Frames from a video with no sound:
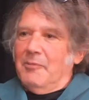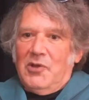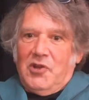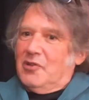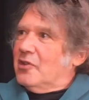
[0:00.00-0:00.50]

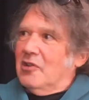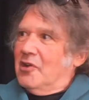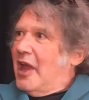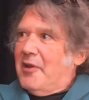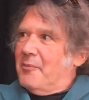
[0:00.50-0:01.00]
but you couldn't
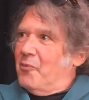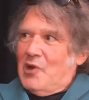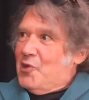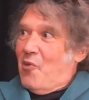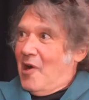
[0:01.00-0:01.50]
look at him
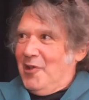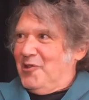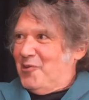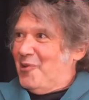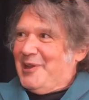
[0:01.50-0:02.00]
when you
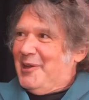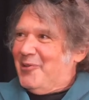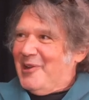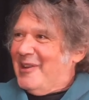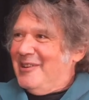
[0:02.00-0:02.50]
wanted to on the
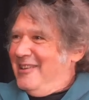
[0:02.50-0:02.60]
internet.